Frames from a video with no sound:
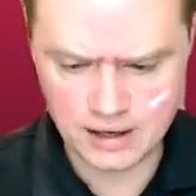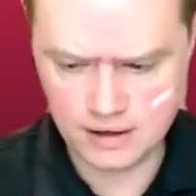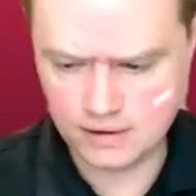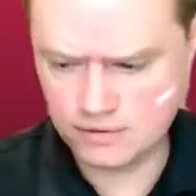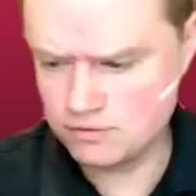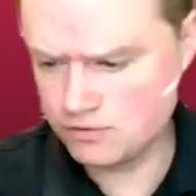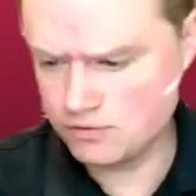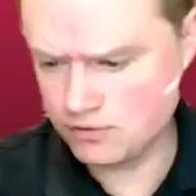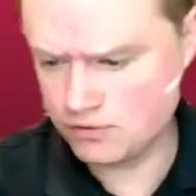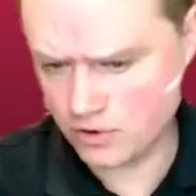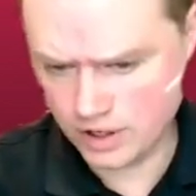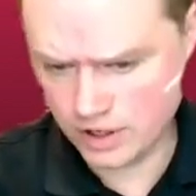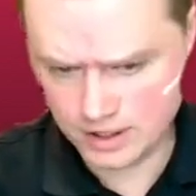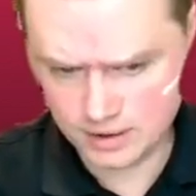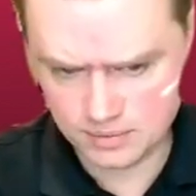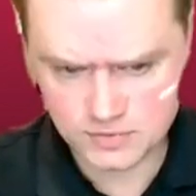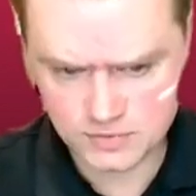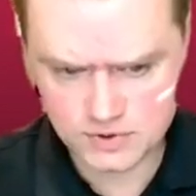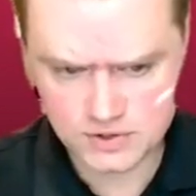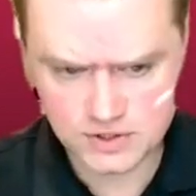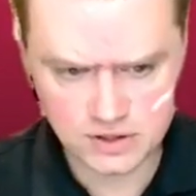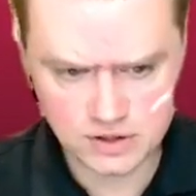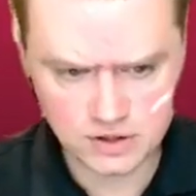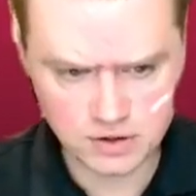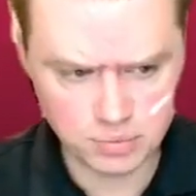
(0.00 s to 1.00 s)

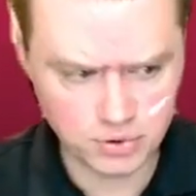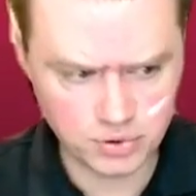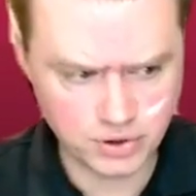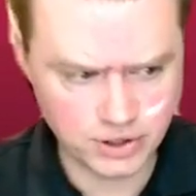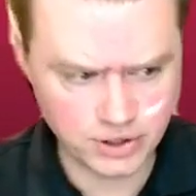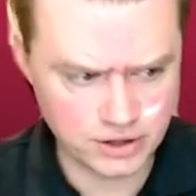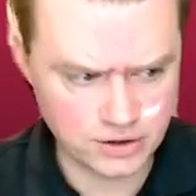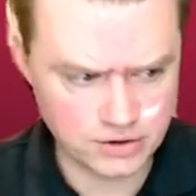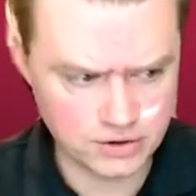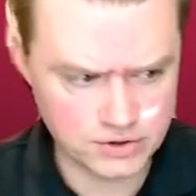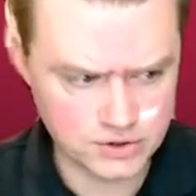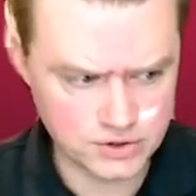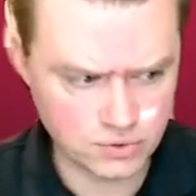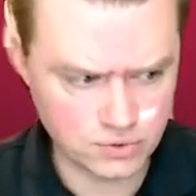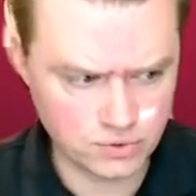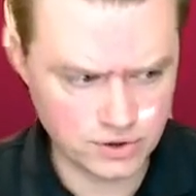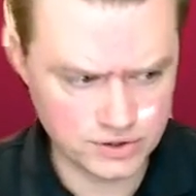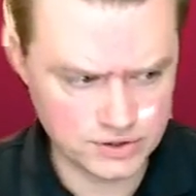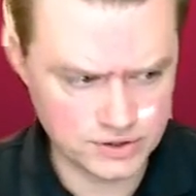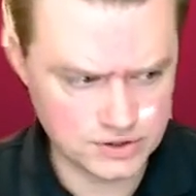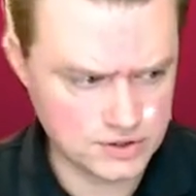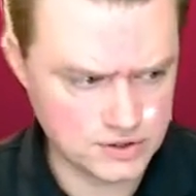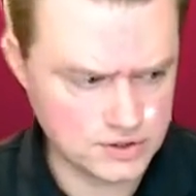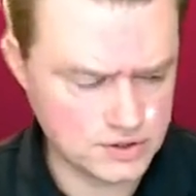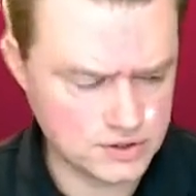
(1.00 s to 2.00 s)
frames that the player is going
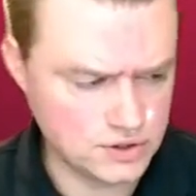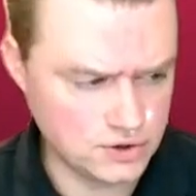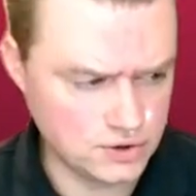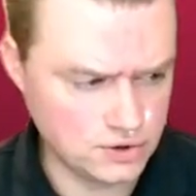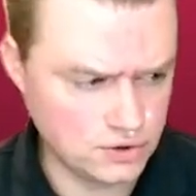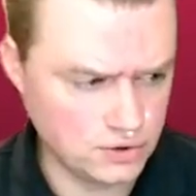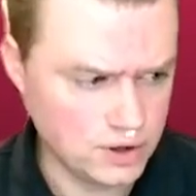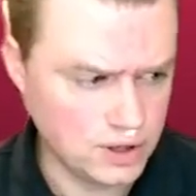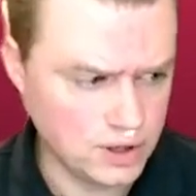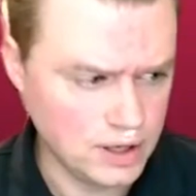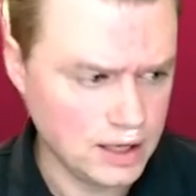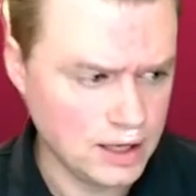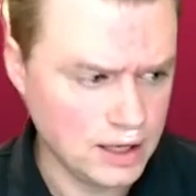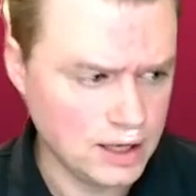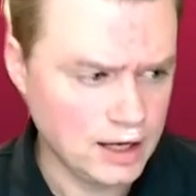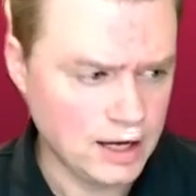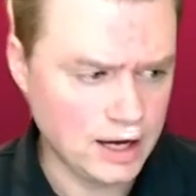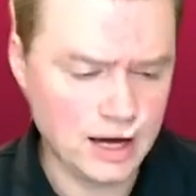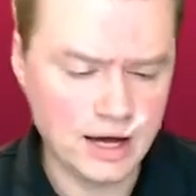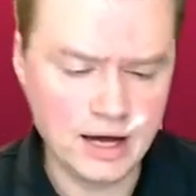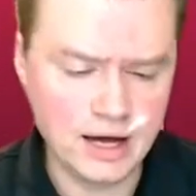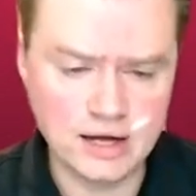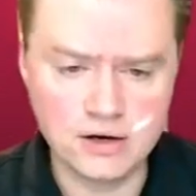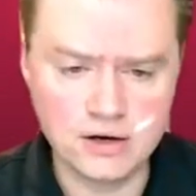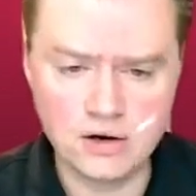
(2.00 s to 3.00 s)
to do,
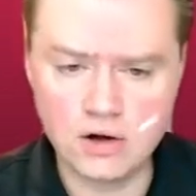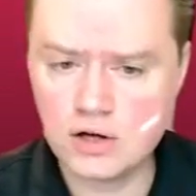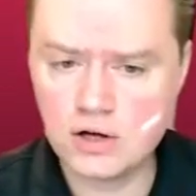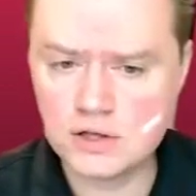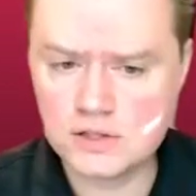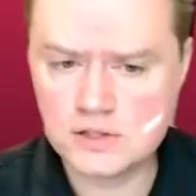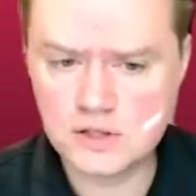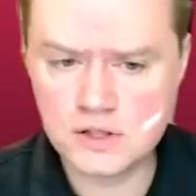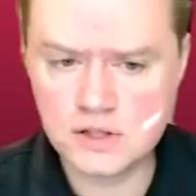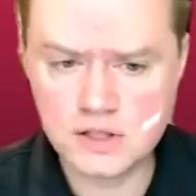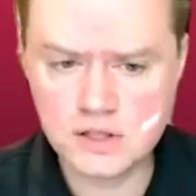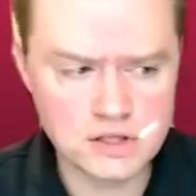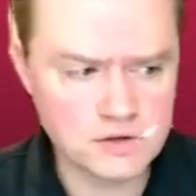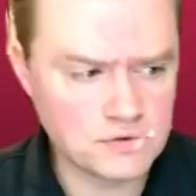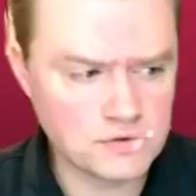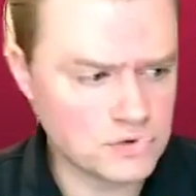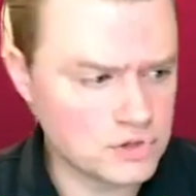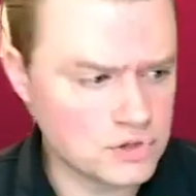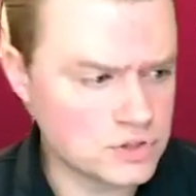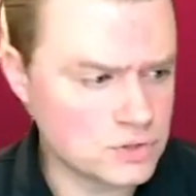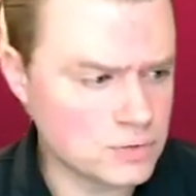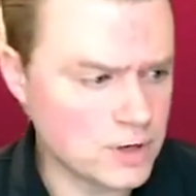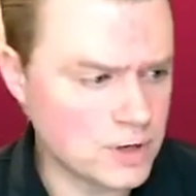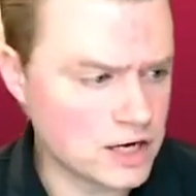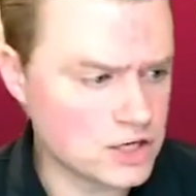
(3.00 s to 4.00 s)
and also the different
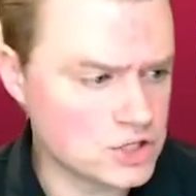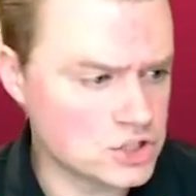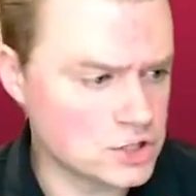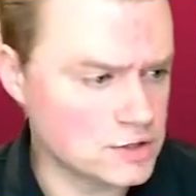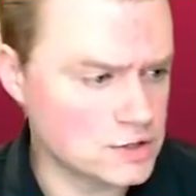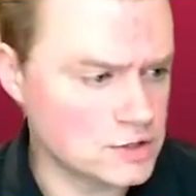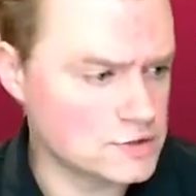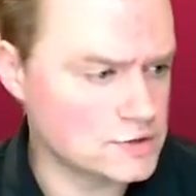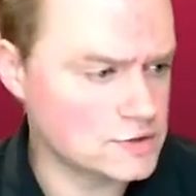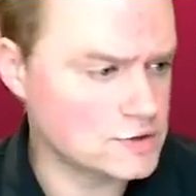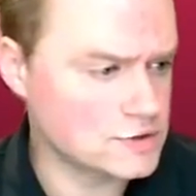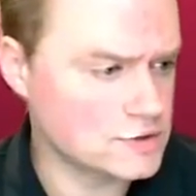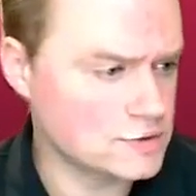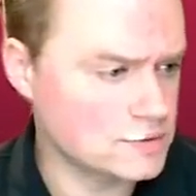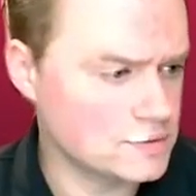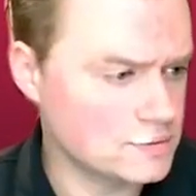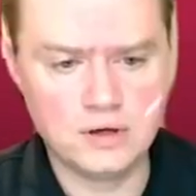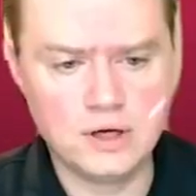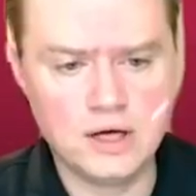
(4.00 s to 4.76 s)
directions.